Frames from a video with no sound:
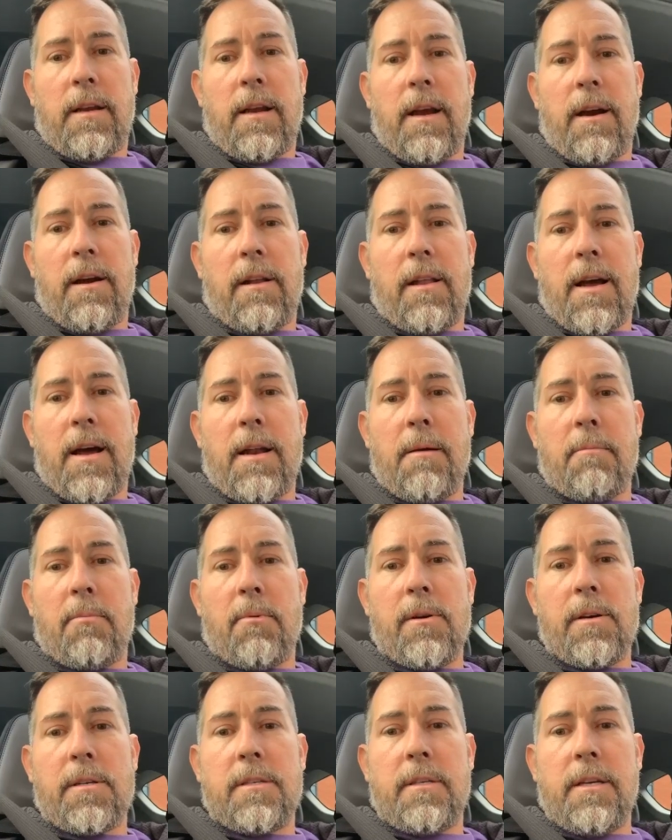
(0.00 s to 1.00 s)
Carolina
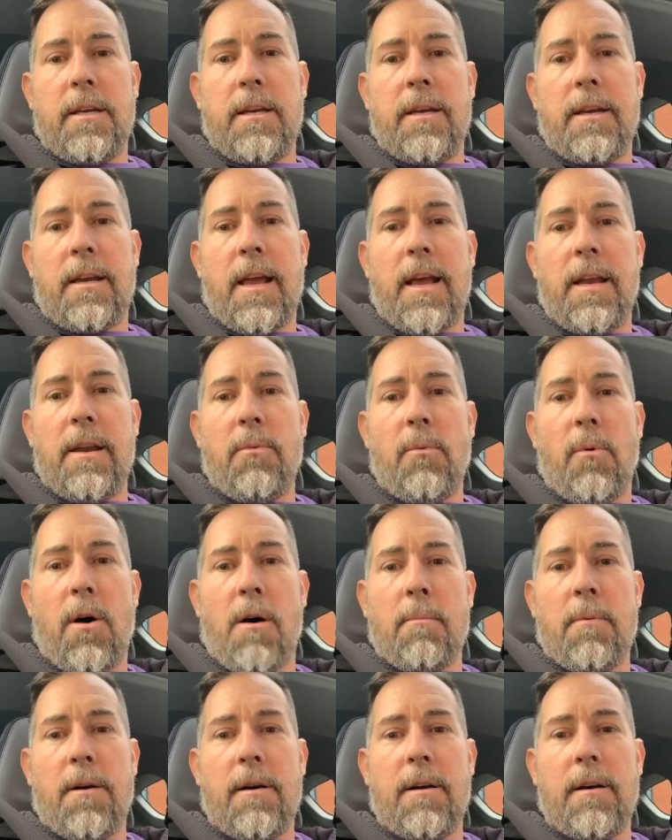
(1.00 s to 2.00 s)
Bornstein, Katie
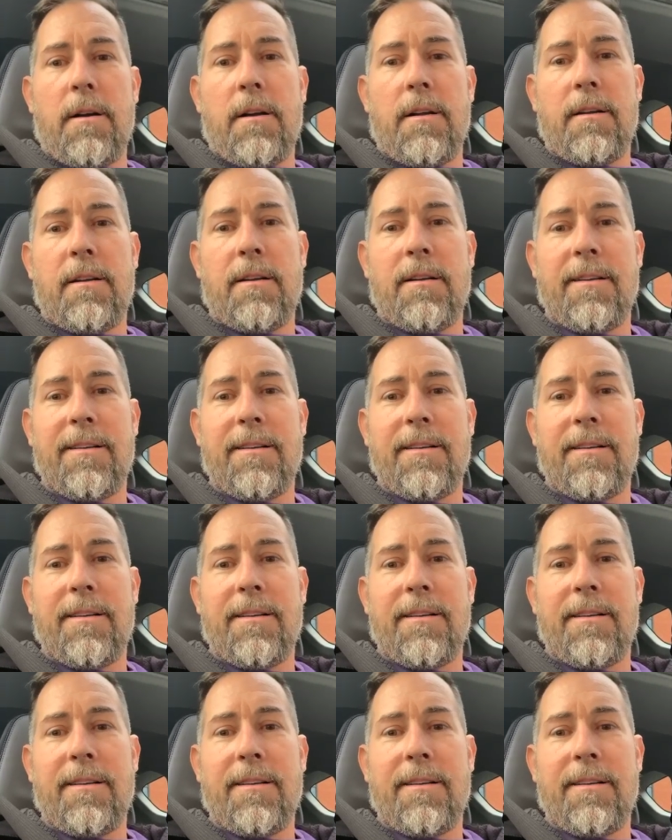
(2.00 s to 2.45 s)
Walbert.